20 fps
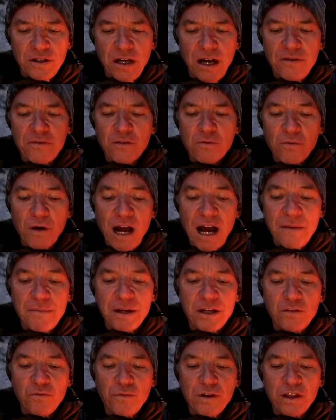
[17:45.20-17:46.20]
of a
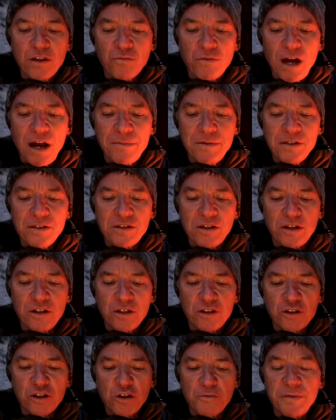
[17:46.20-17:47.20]
robin when the robin
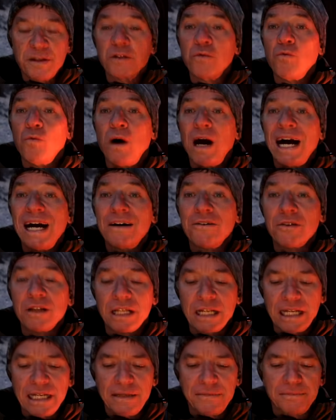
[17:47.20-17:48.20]
started chirping
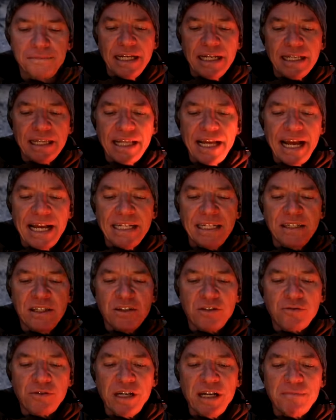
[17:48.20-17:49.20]
wildly. It landed in
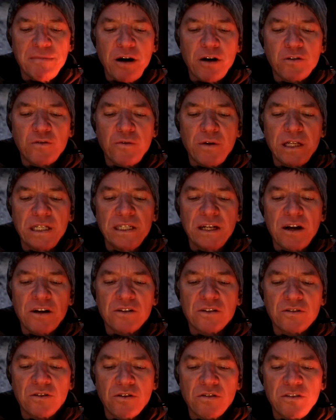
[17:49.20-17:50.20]
a tree about 20
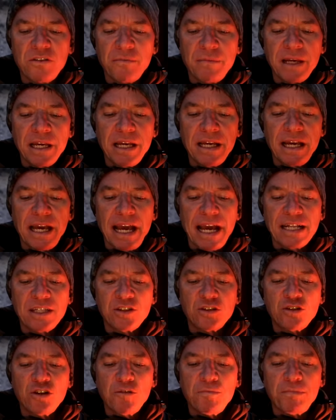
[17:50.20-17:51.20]
yards north of me and
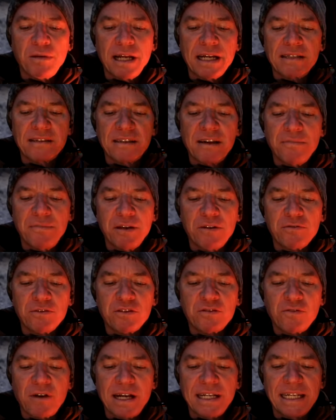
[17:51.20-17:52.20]
chirped like something
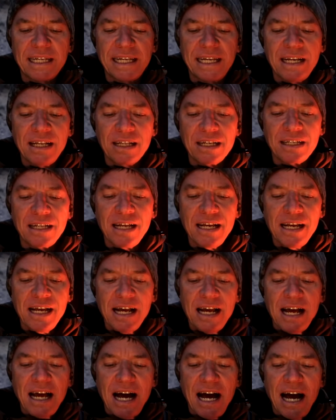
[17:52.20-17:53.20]
was trying to kill it.
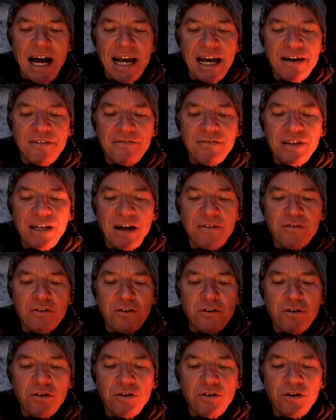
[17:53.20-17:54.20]
I have never
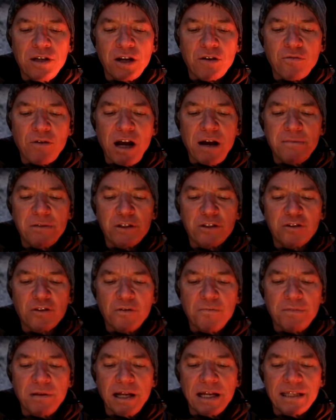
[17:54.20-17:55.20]
heard a robin
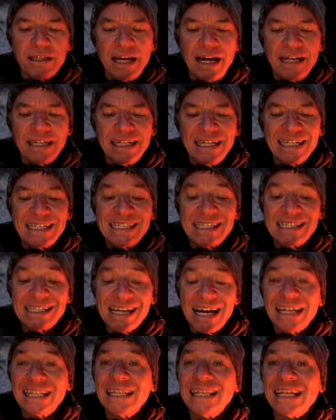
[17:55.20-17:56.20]
chirp like that. It
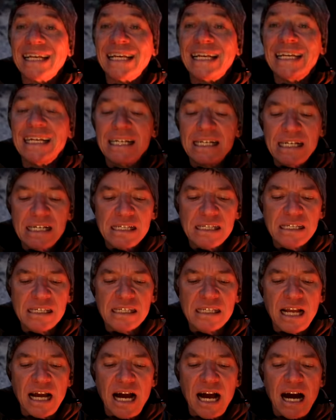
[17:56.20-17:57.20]
suddenly
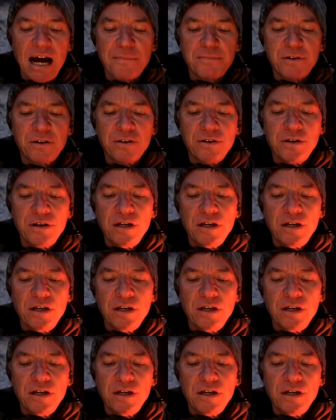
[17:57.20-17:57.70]
stopped